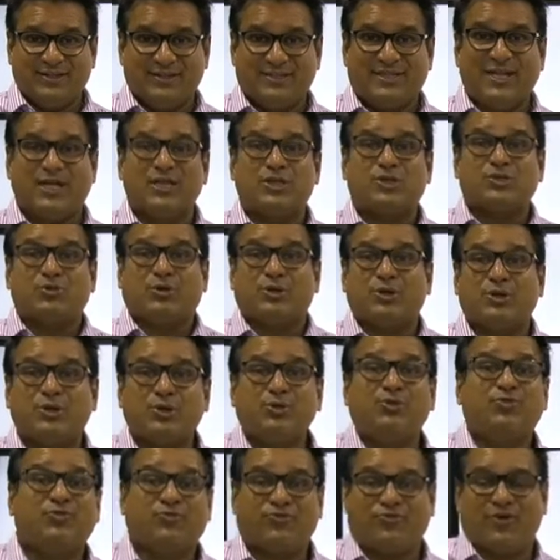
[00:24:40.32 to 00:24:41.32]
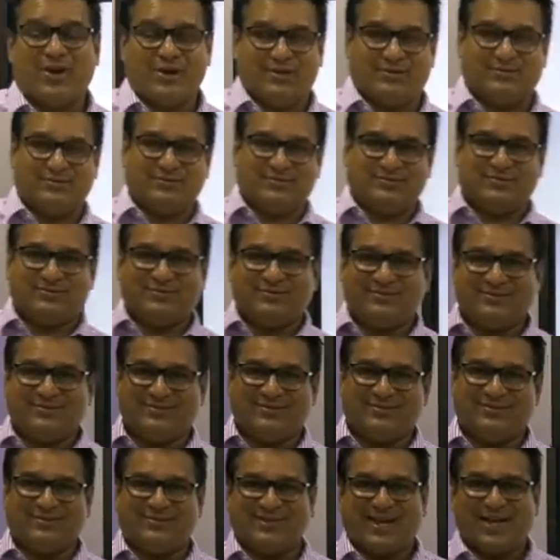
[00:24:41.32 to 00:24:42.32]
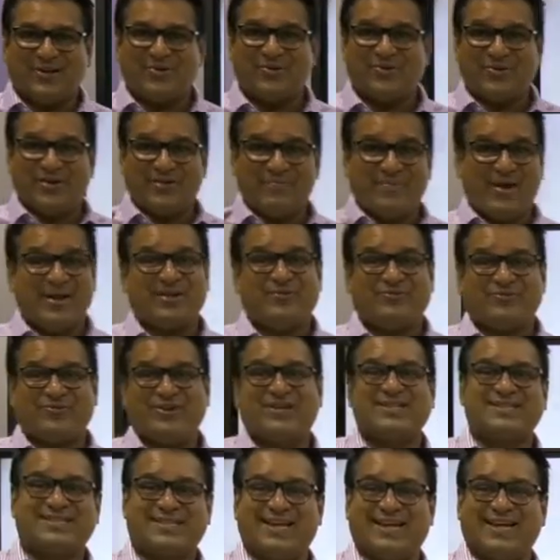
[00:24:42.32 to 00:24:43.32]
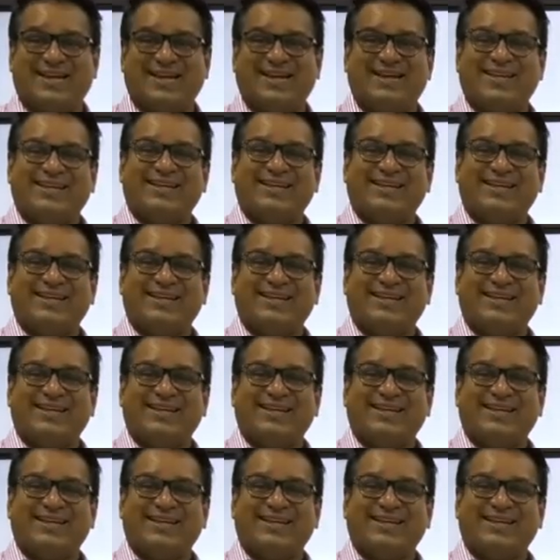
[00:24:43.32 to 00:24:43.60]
Turn to a new friend. I know you have many friends there.